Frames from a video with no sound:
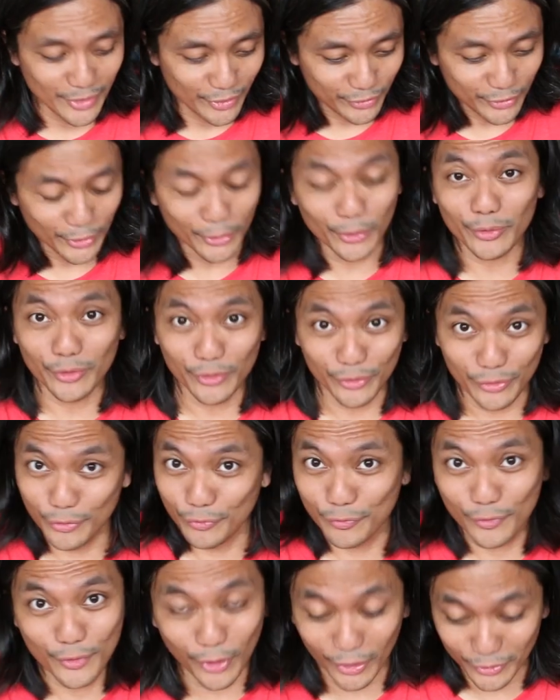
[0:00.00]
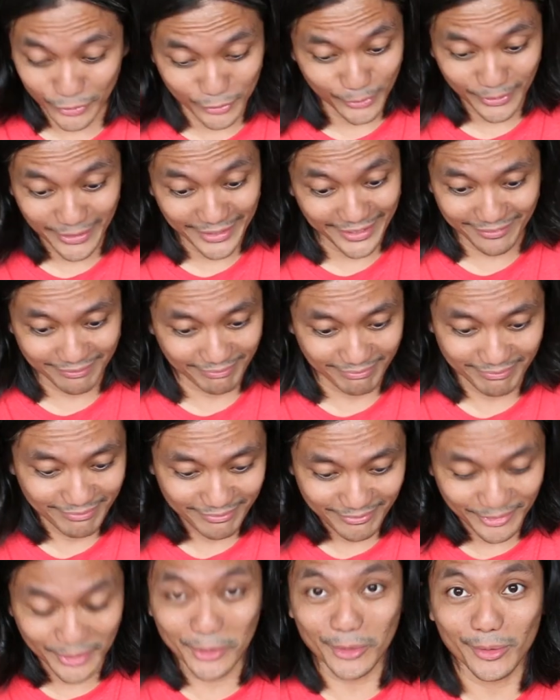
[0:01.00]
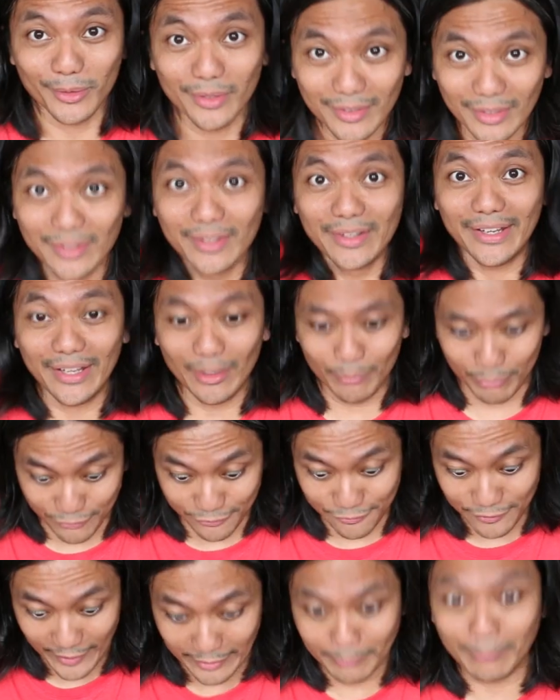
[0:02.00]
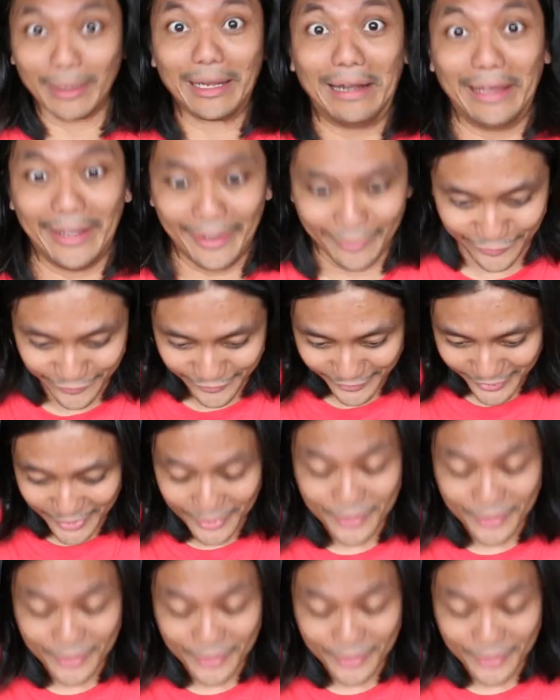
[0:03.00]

So, you've got to, like, you know, help fund my life.